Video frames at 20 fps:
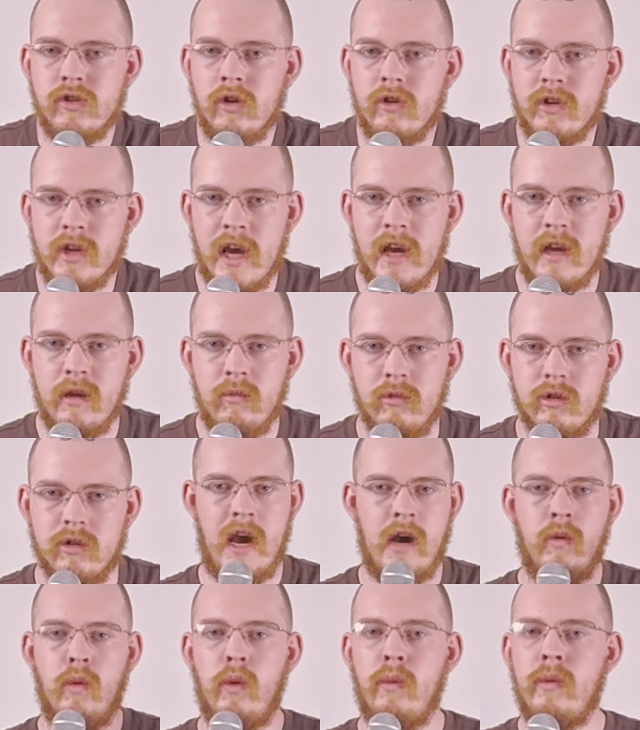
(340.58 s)
not named.
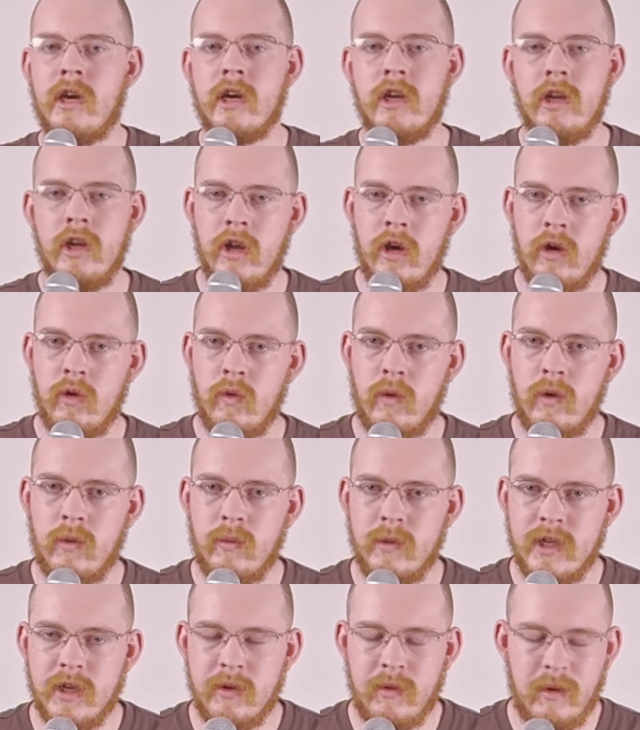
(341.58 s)
How are we going to know what
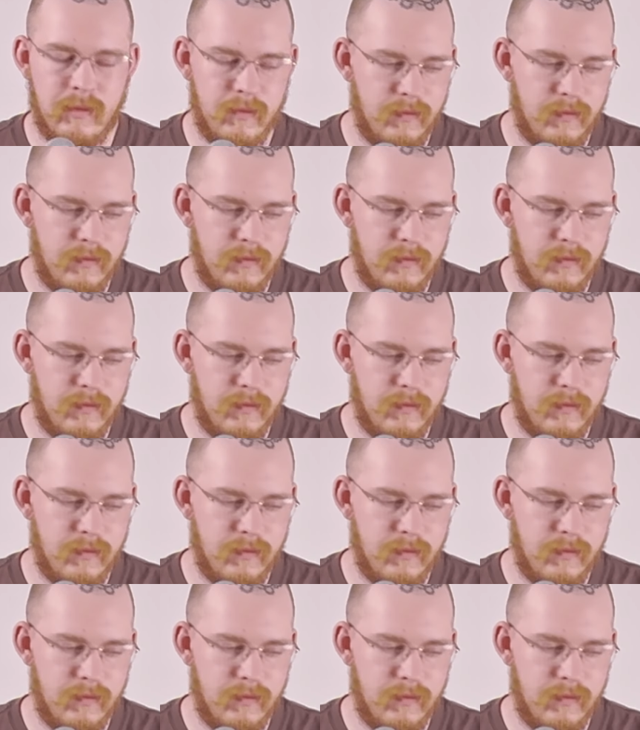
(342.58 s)
we're doing?